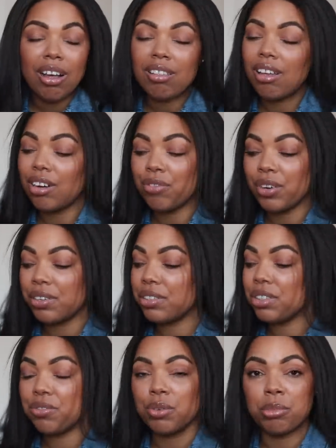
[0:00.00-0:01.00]
a lot of
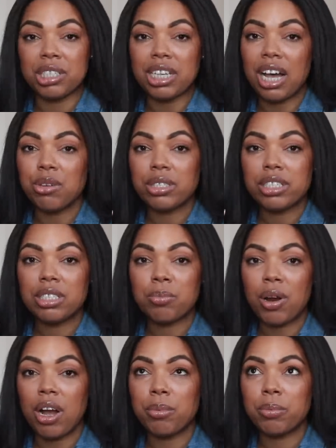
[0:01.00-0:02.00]
fragrances from this house, this is
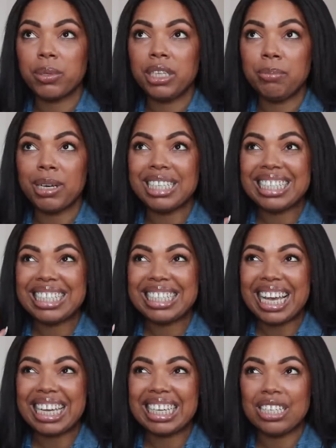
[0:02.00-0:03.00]
probably my
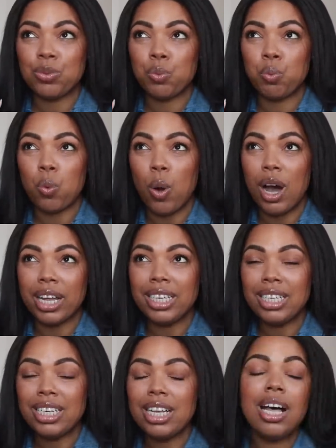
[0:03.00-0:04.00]
second
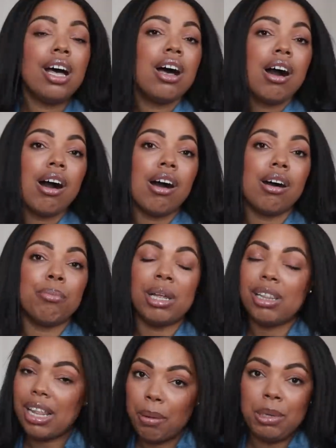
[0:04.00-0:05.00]
one.
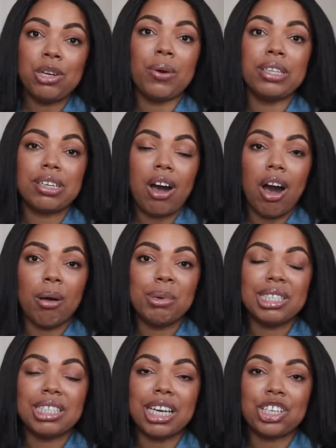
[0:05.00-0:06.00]
Let me know in the
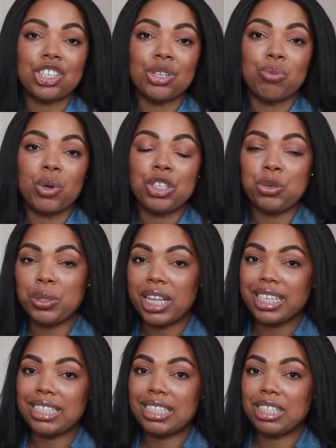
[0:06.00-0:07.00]
comment section what you would
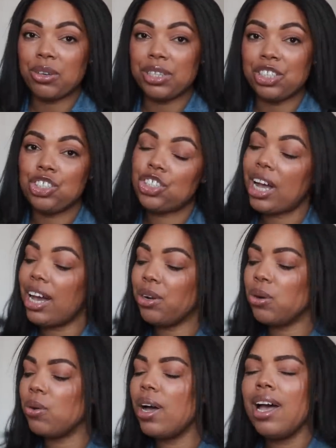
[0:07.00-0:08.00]
like to see on this
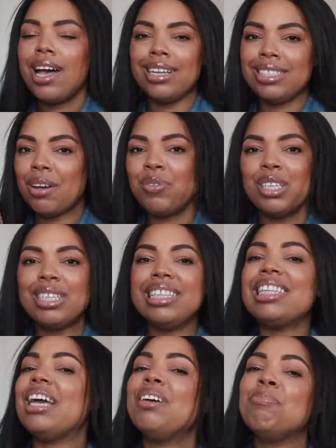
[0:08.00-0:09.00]
channel, and
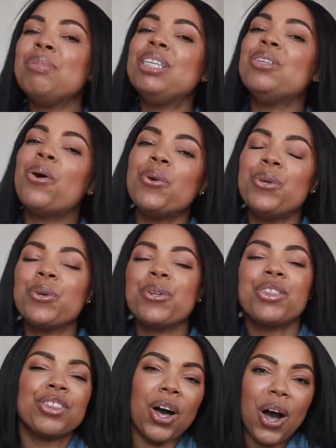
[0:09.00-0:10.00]
definitely let me know
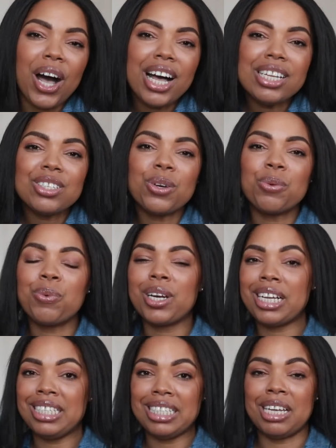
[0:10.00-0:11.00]
your thoughts on
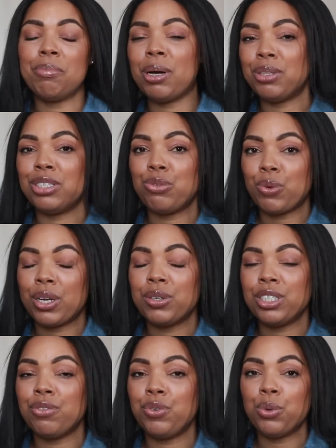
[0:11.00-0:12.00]
what I said about this
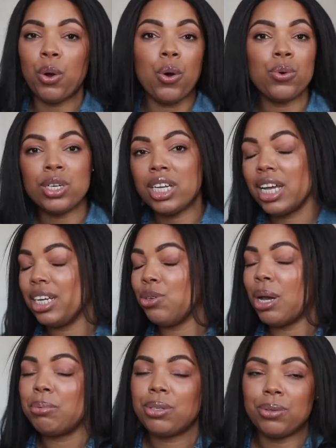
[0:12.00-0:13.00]
fragrance. If you own it
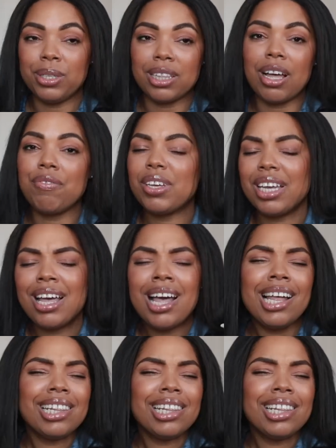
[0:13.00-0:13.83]
and you absolutely love it,